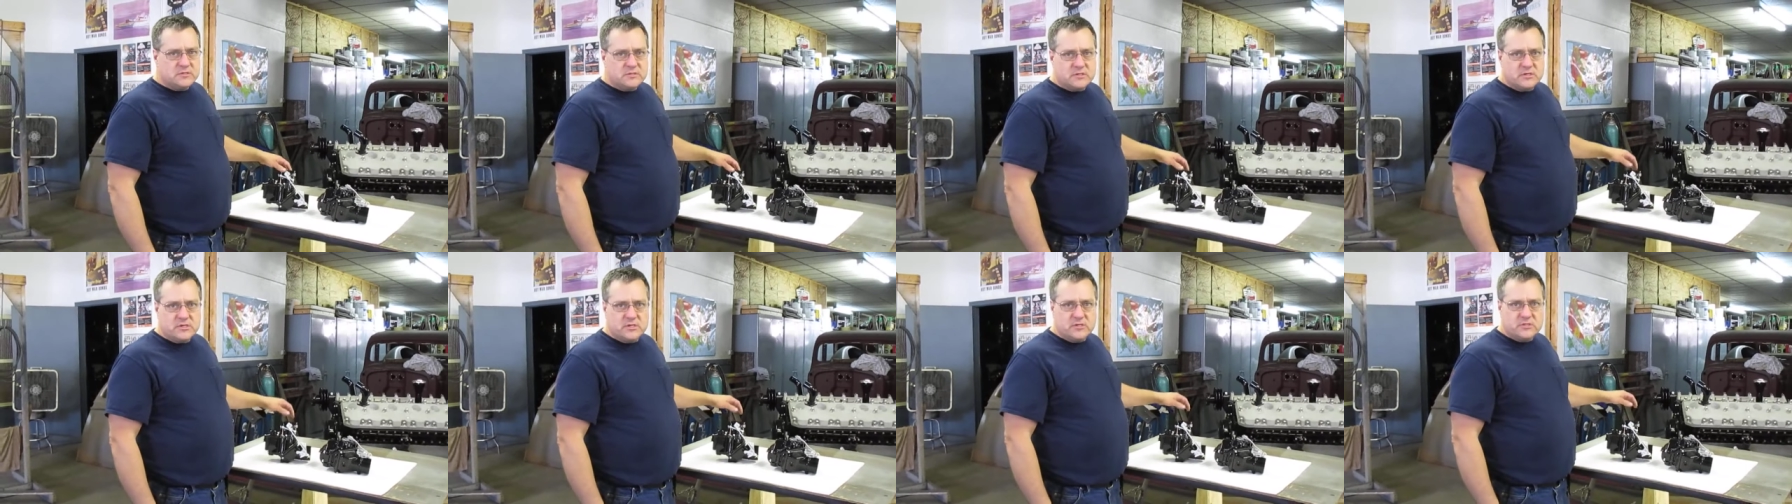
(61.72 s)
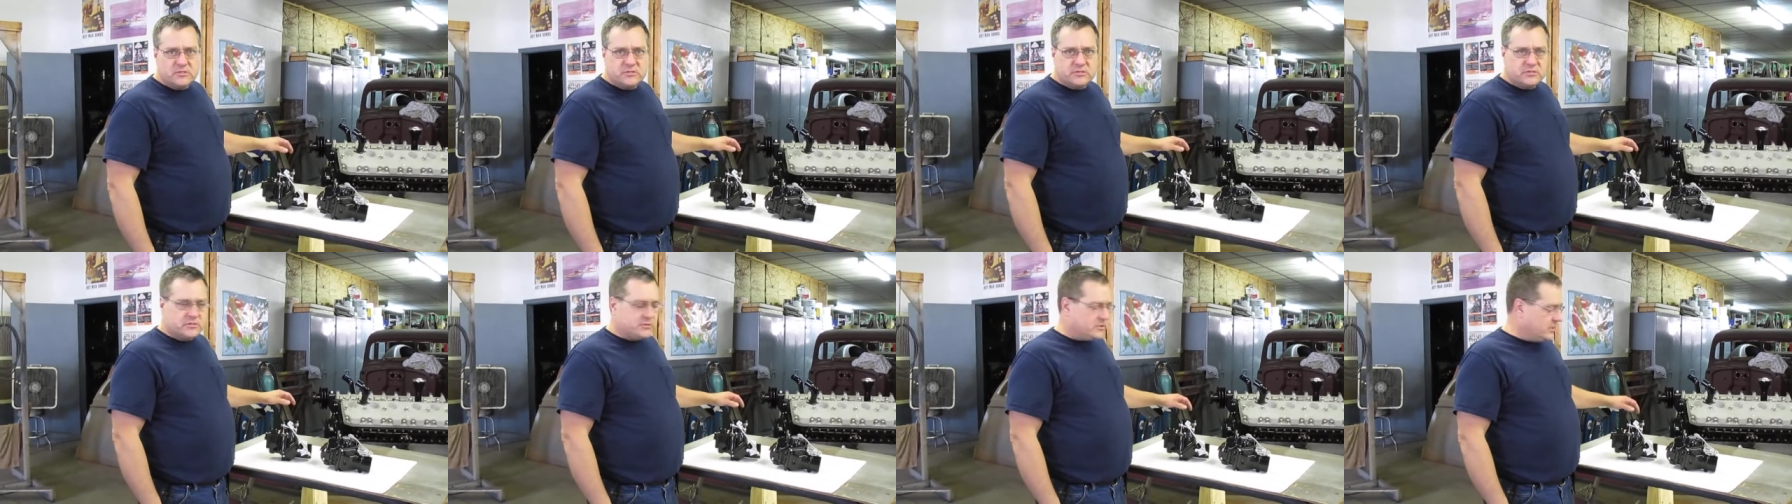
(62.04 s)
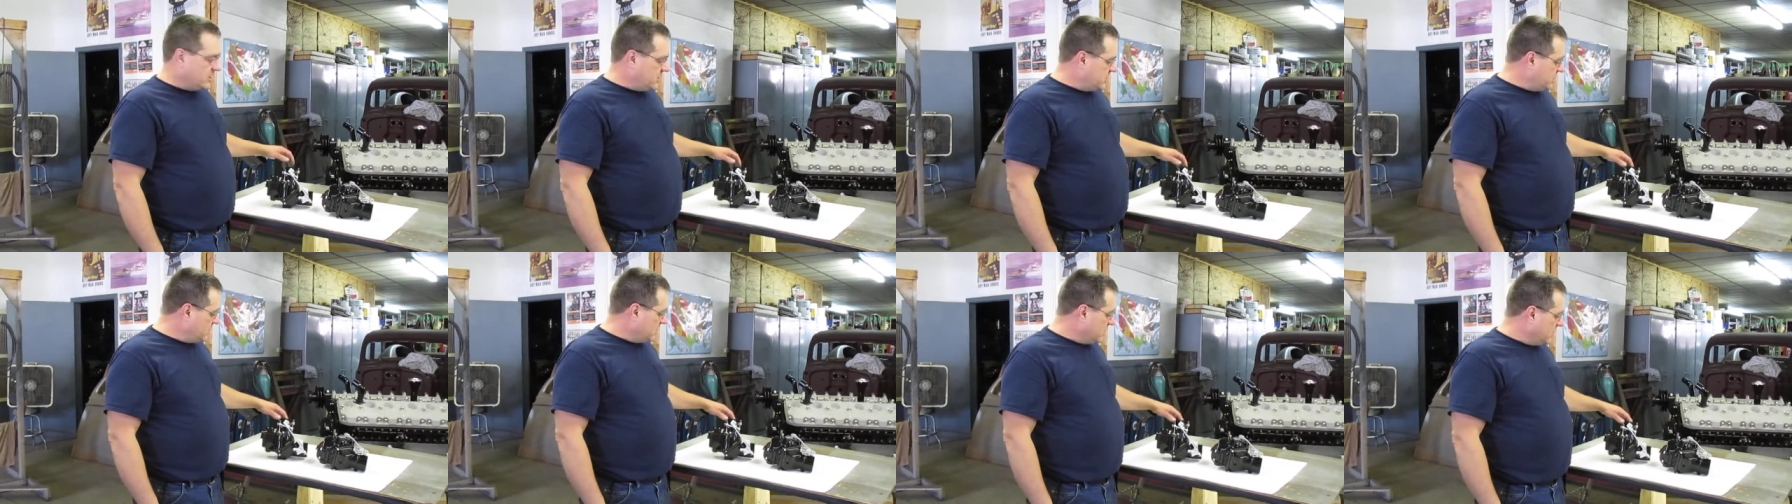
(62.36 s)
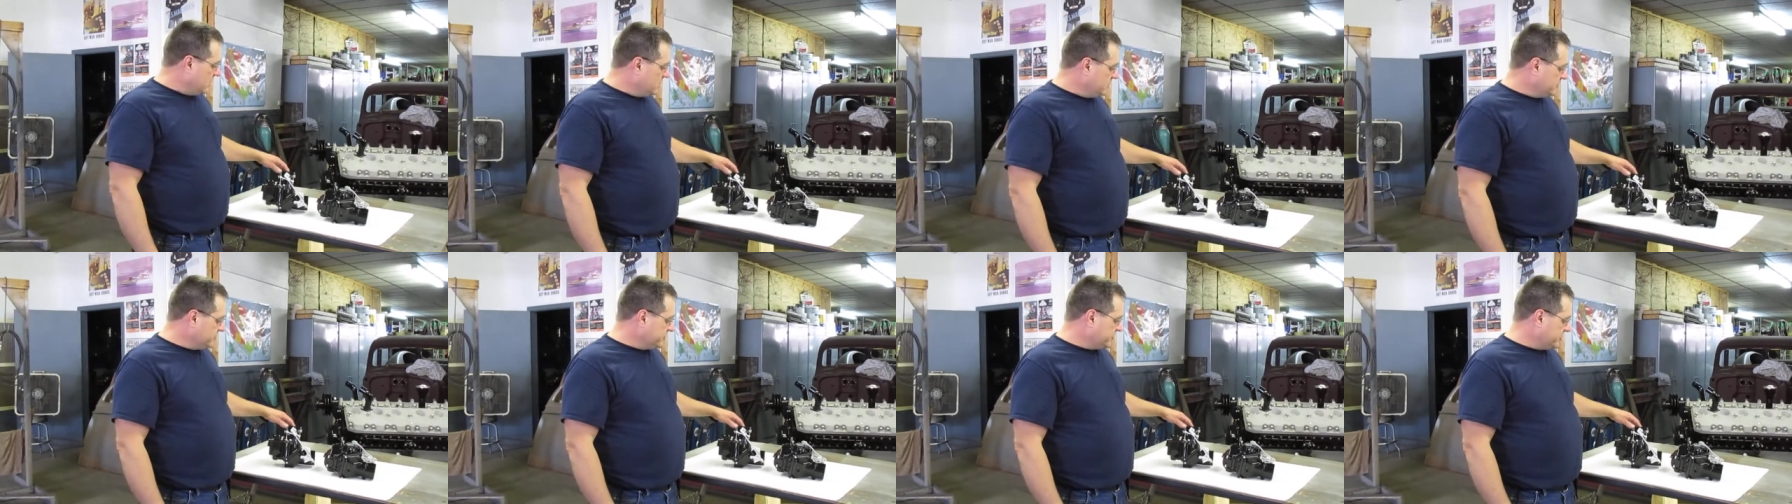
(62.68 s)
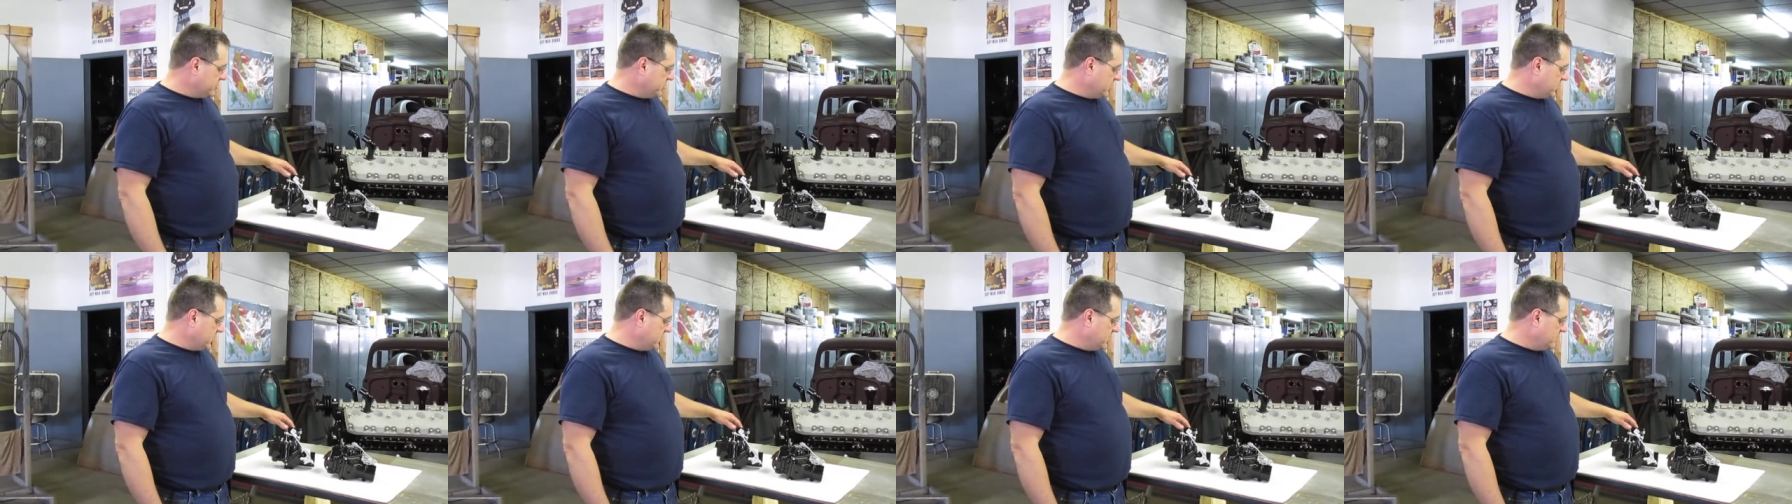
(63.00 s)
is the idle
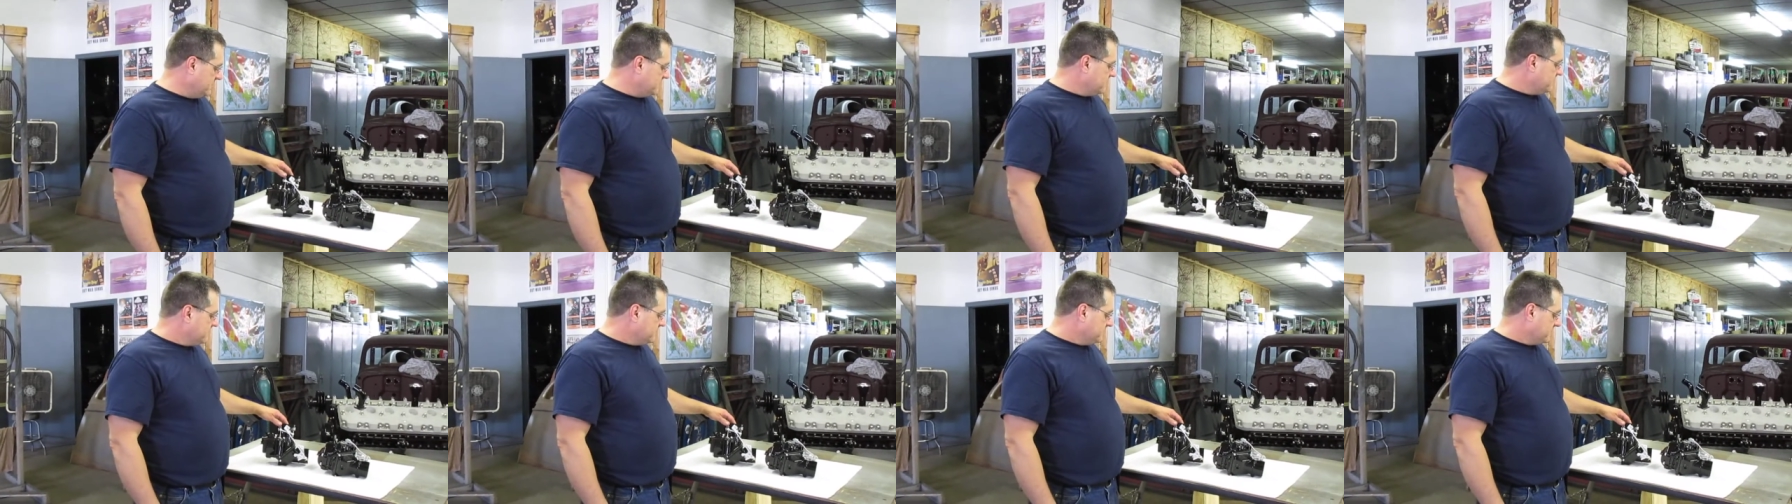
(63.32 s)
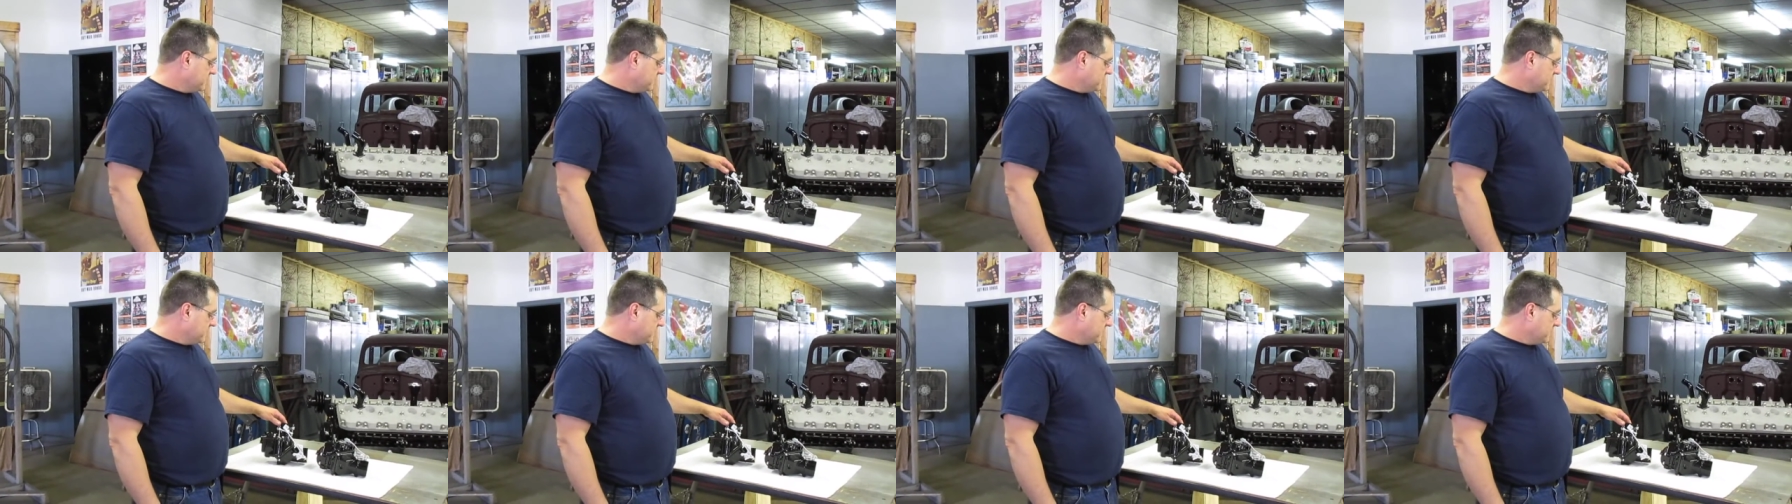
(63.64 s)
circuit,